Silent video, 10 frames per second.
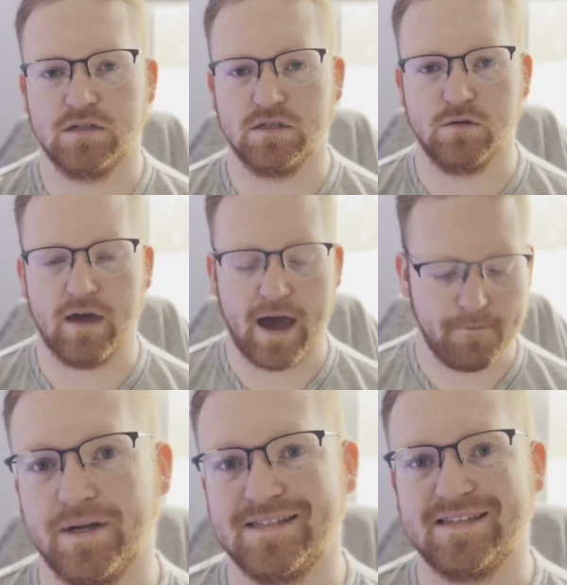to do that.
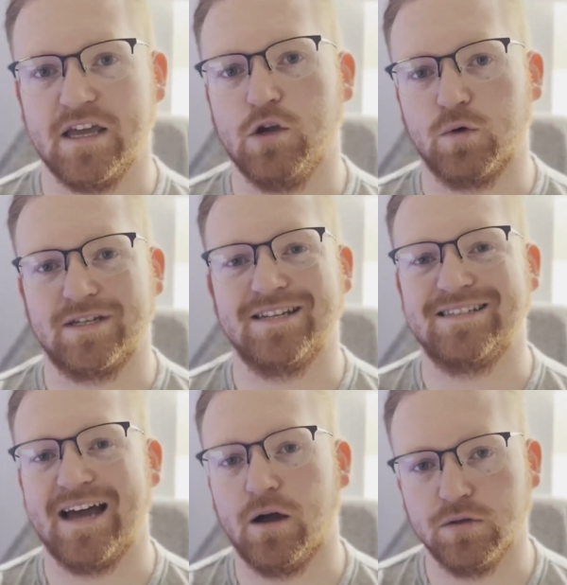But say you were to
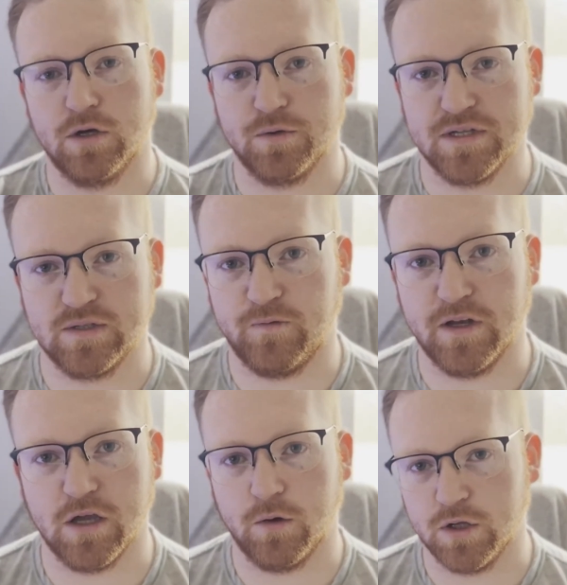download this
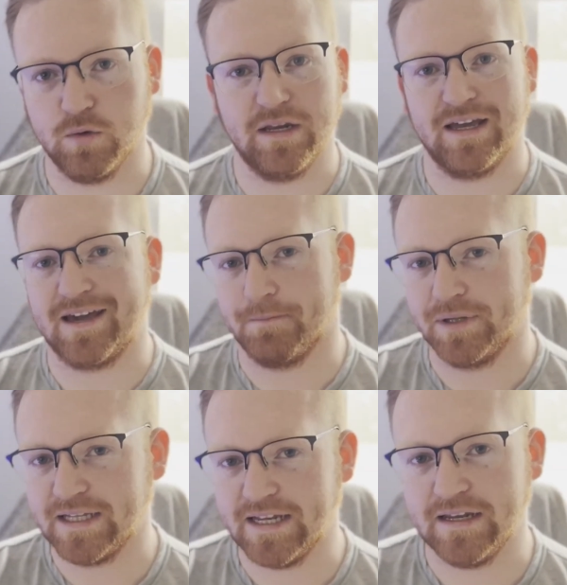video, you need a
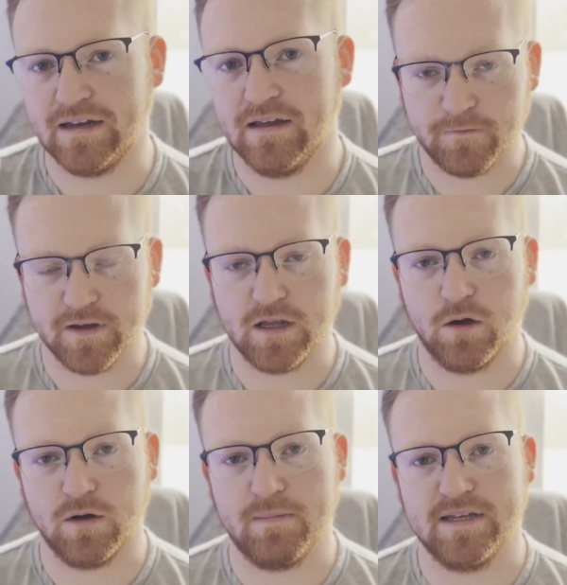completed
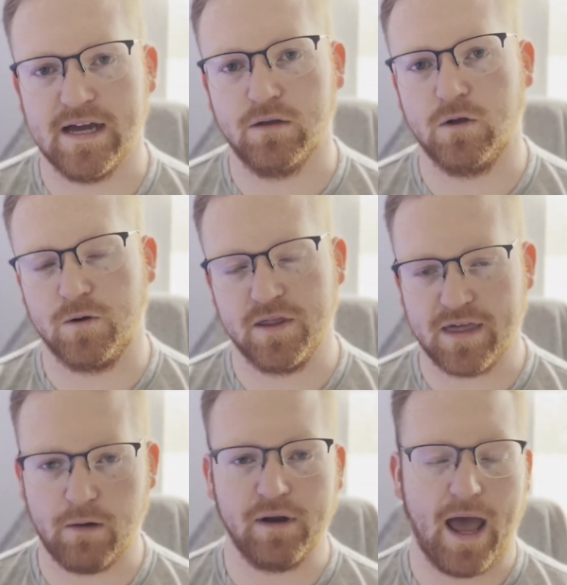video to be downloaded.
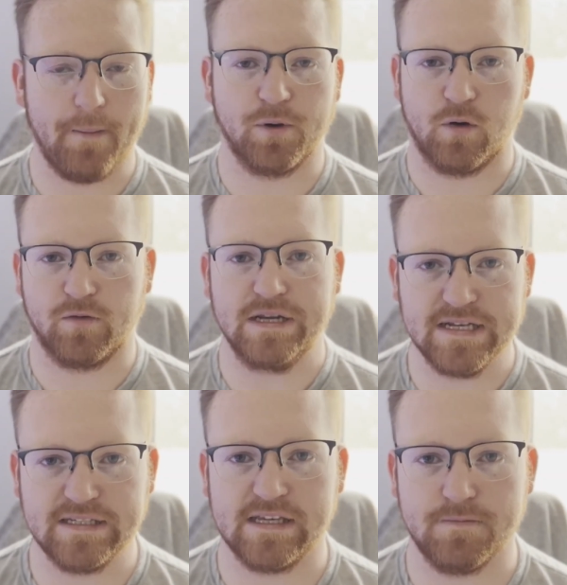That would happen over
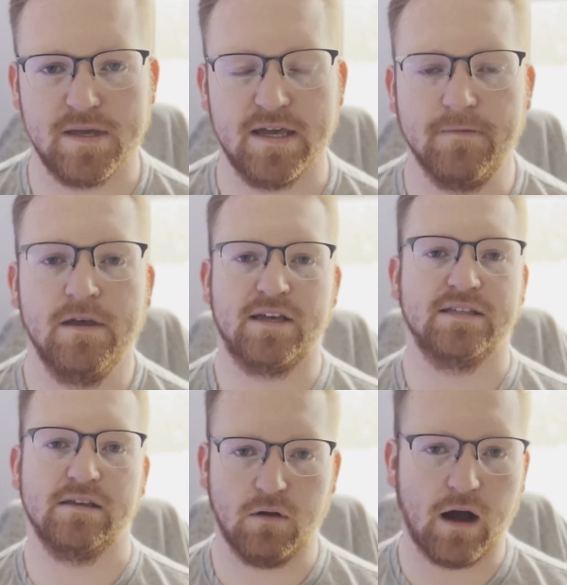TCP
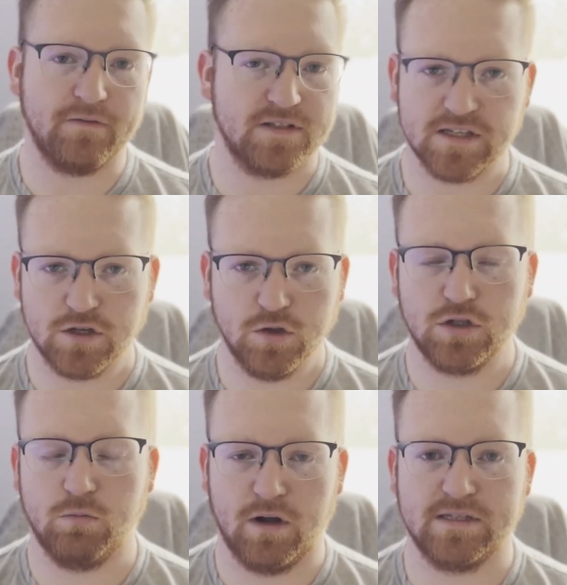because obviously
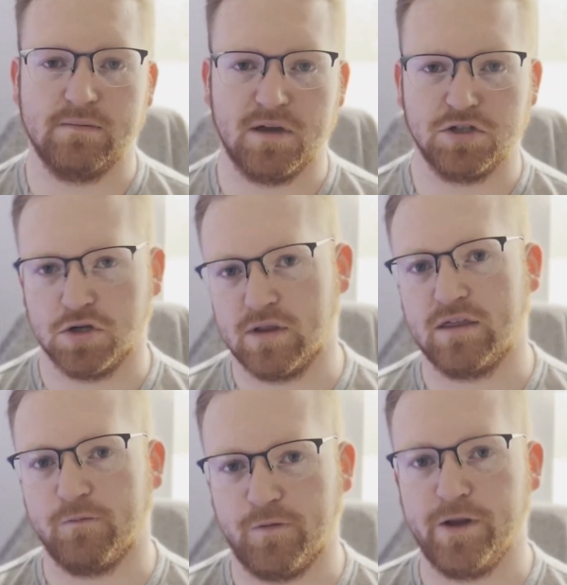YouTube wants to make sure that
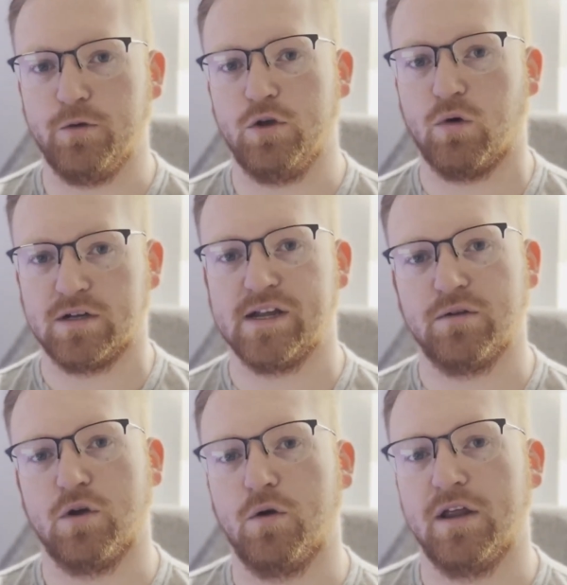the video you are
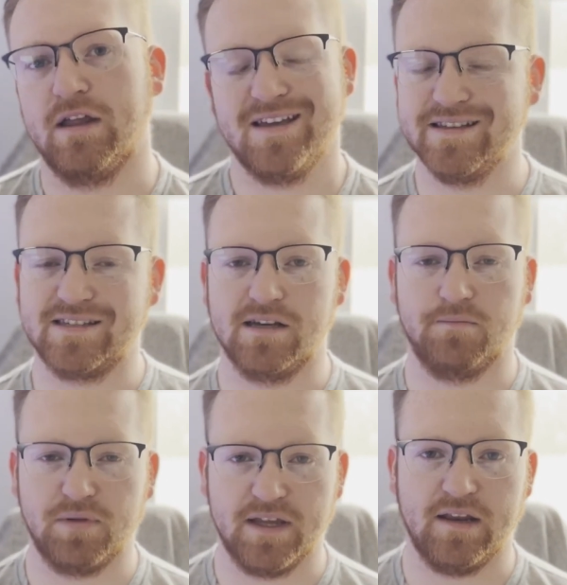downloaded is
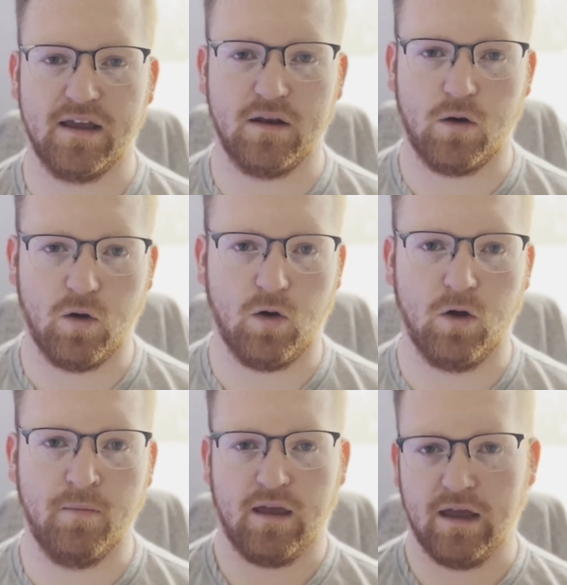complete and
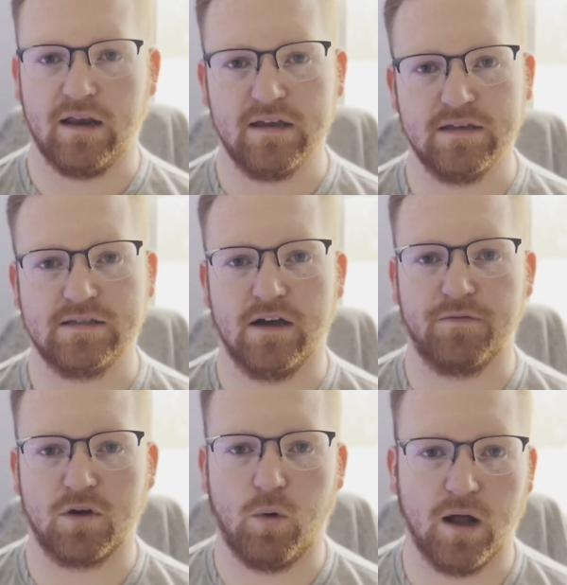whole and is of
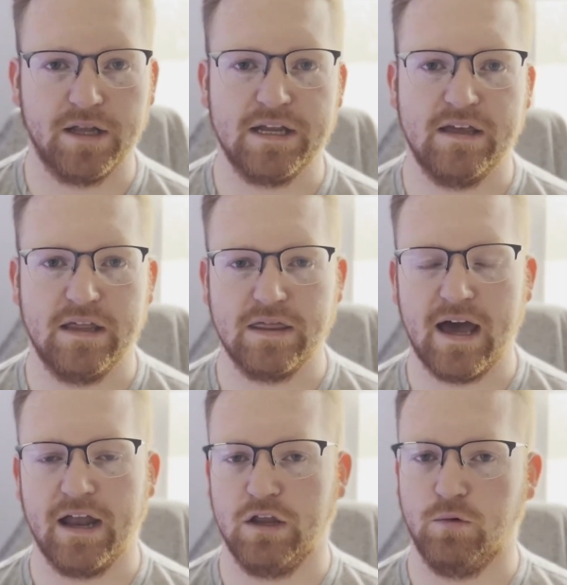the quality
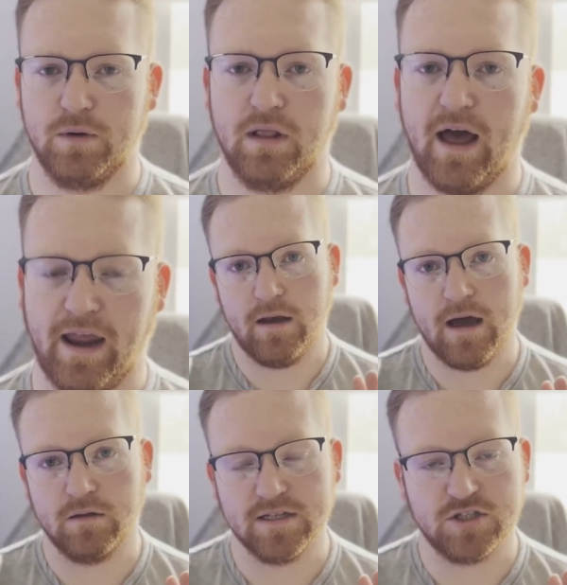that you would like.
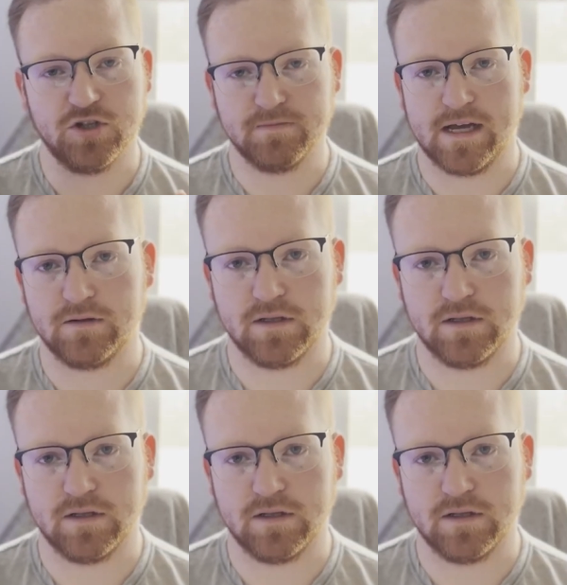Now let's jump down to